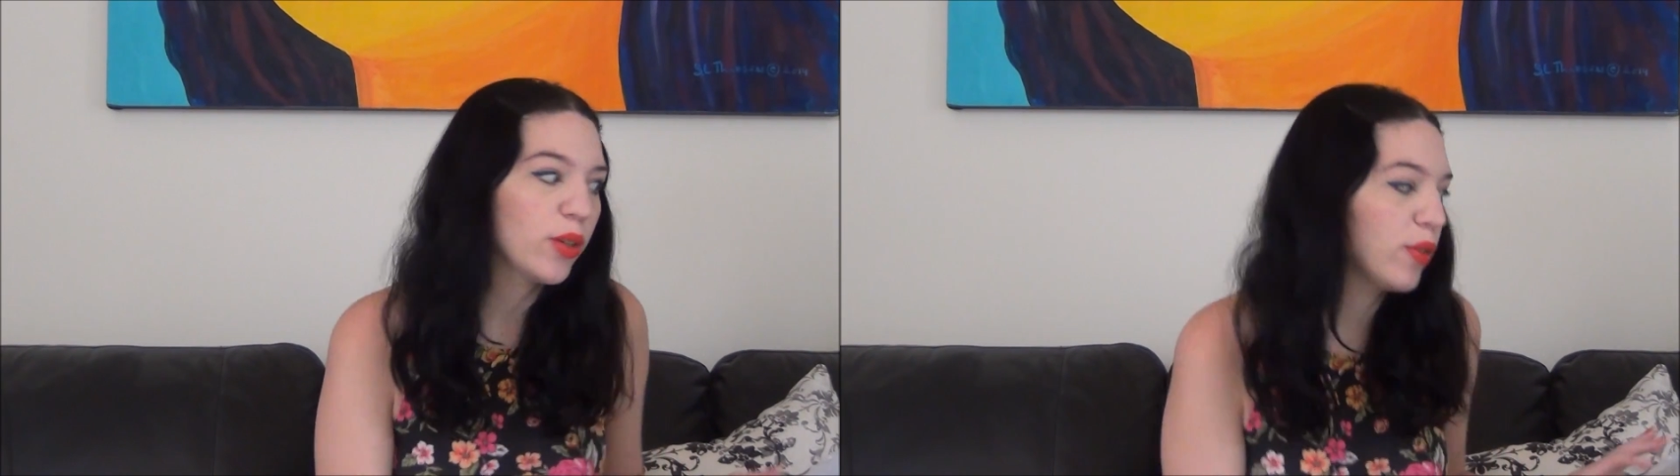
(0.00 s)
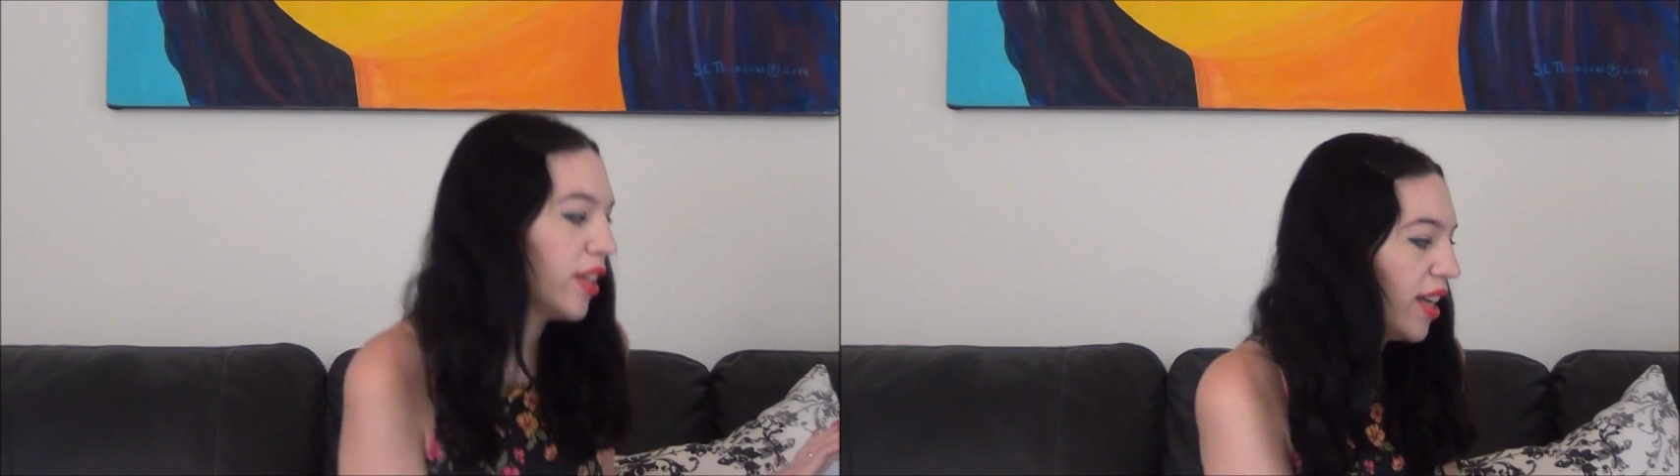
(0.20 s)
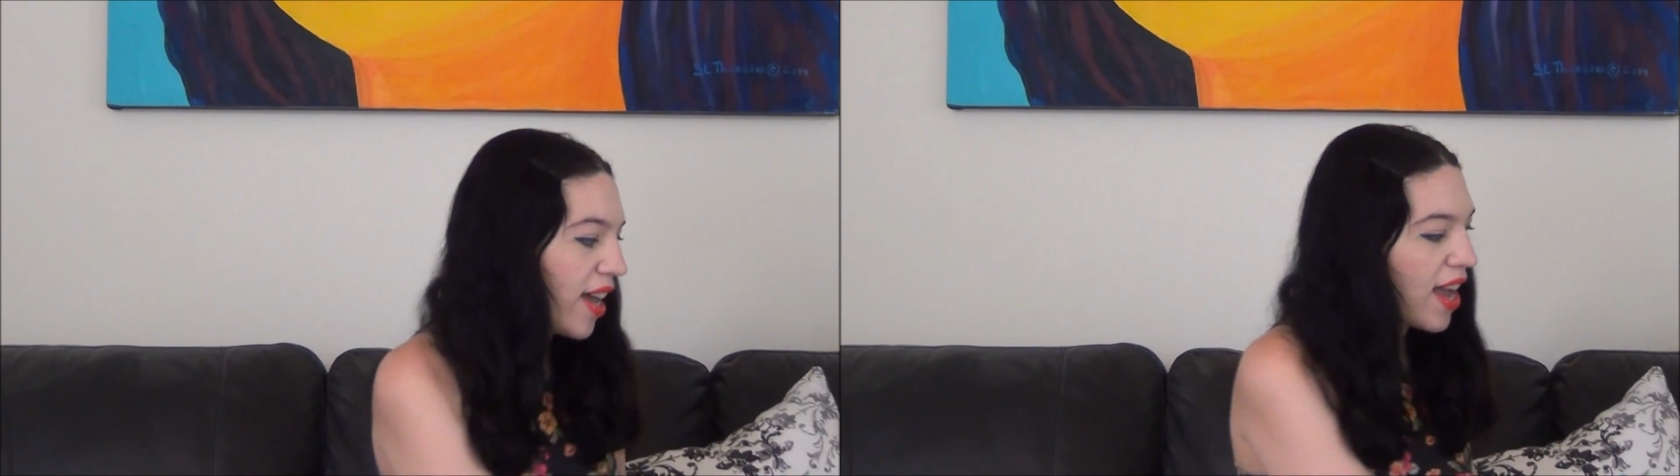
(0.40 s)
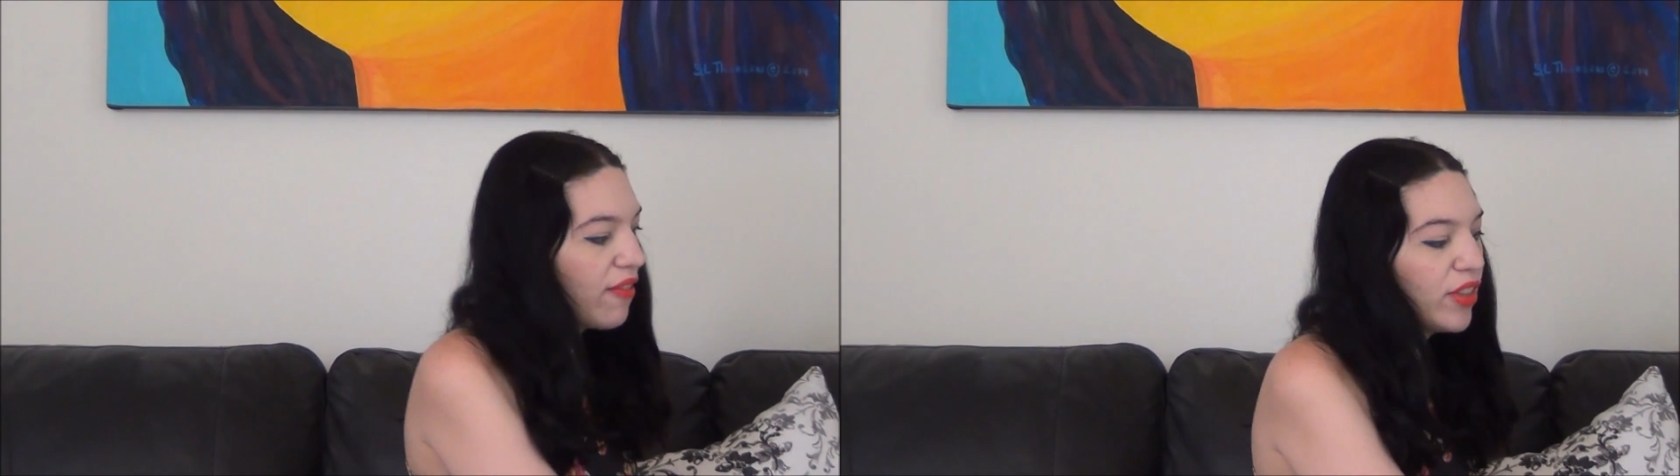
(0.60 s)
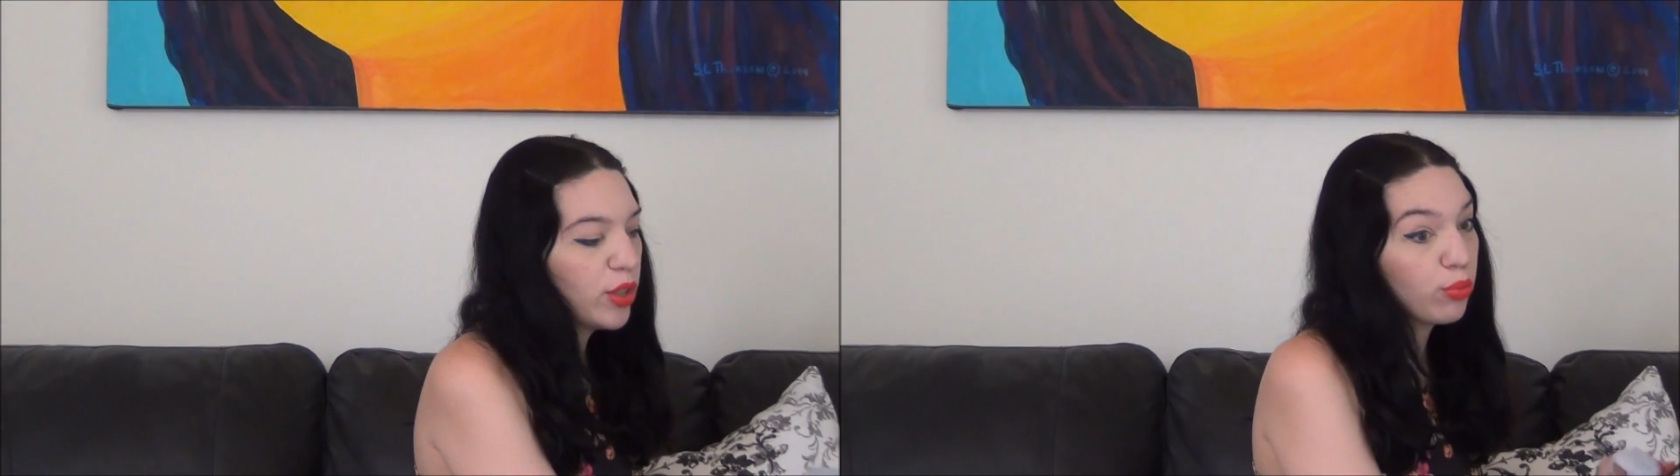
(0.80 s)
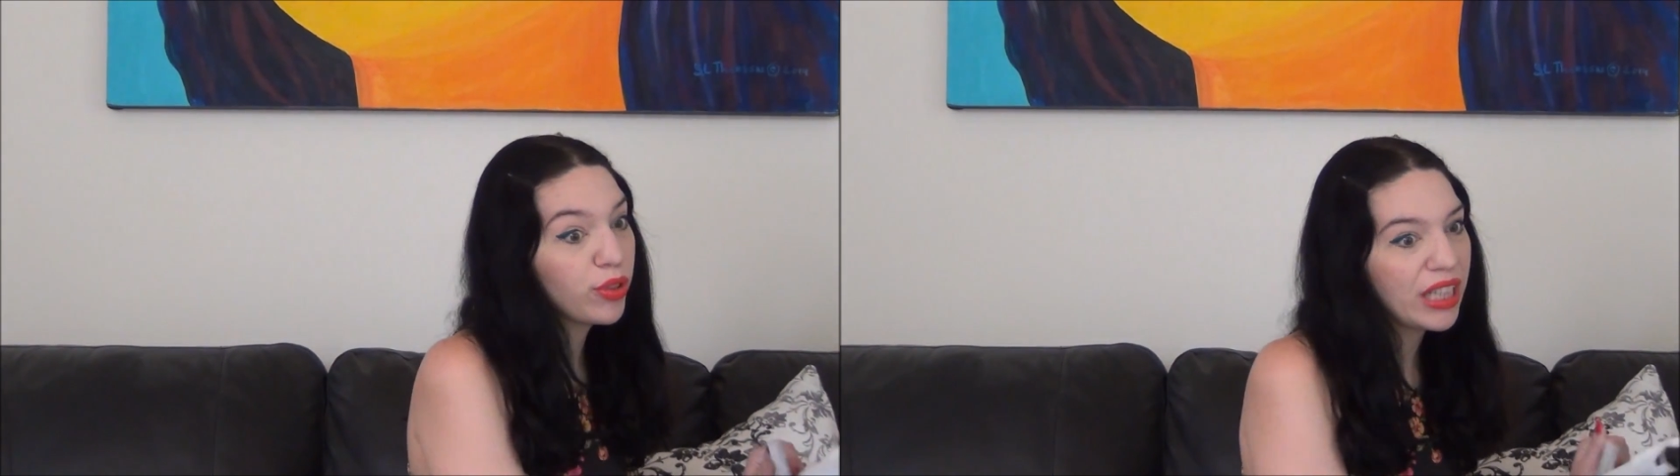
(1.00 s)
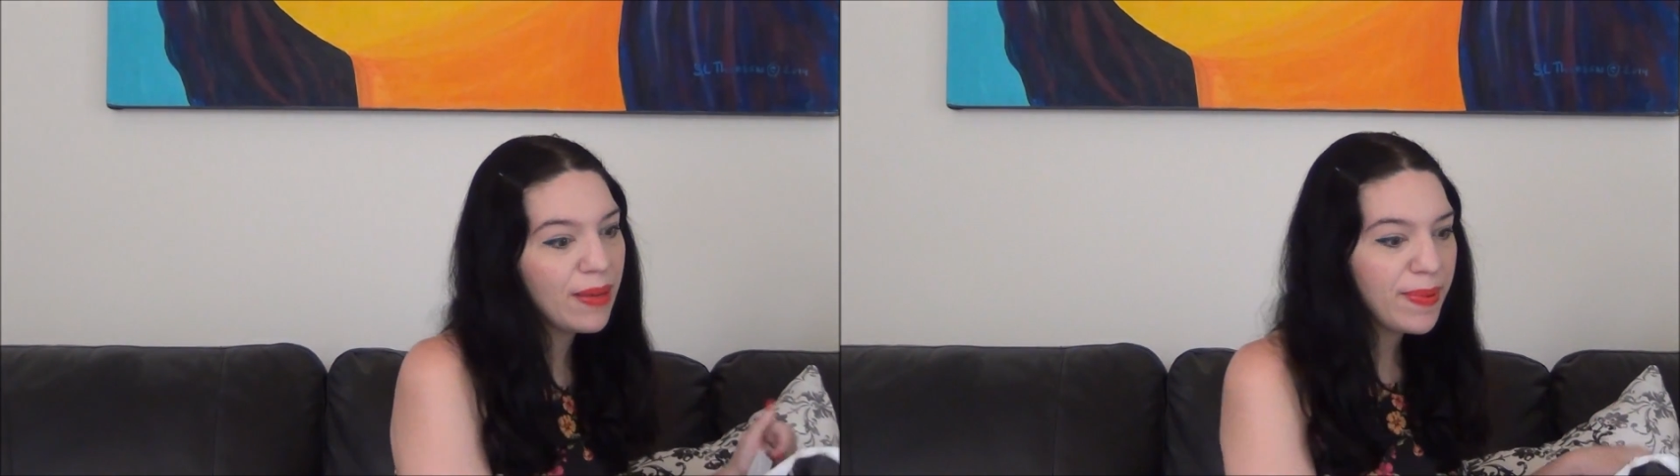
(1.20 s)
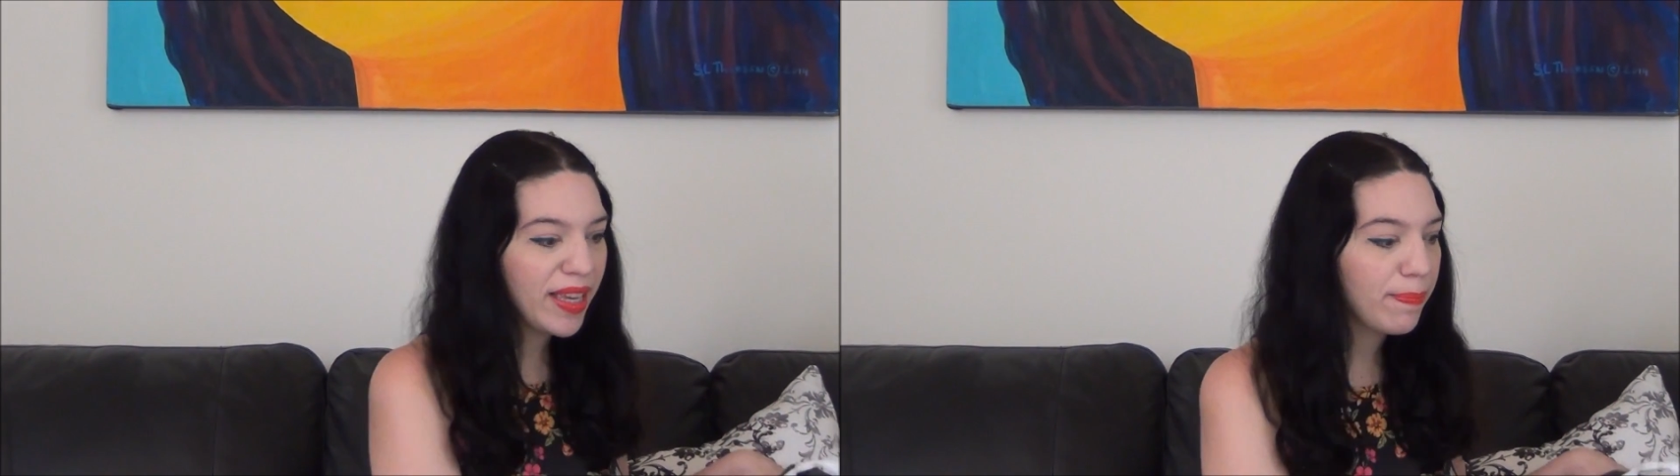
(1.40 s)
So I have this
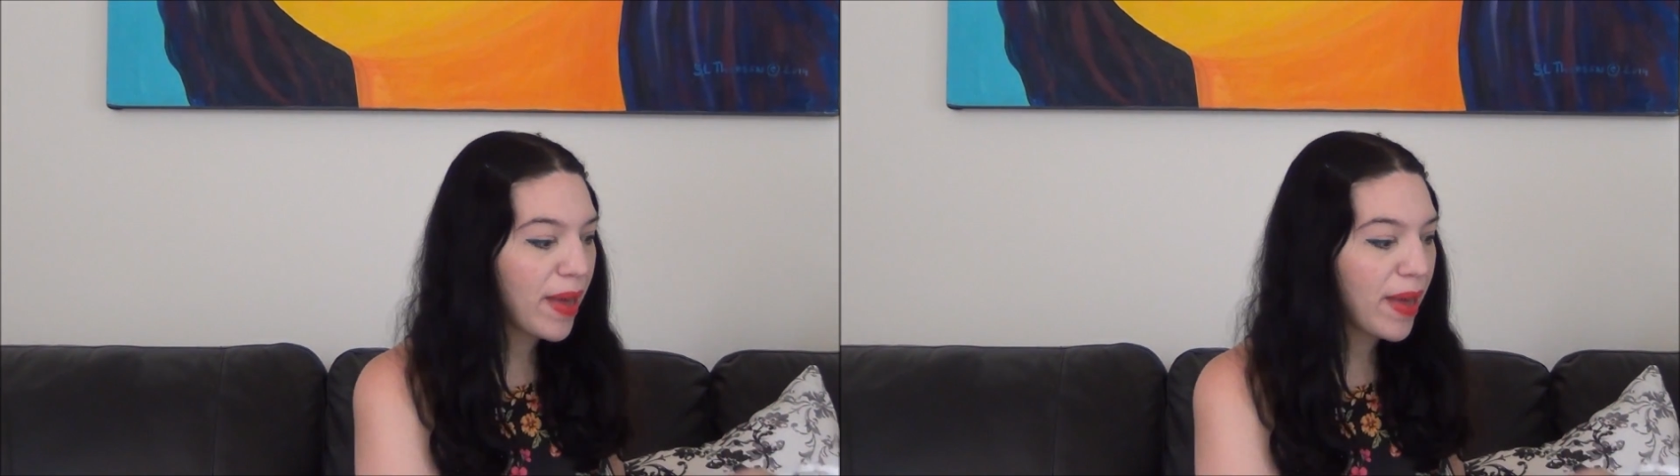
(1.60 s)
really big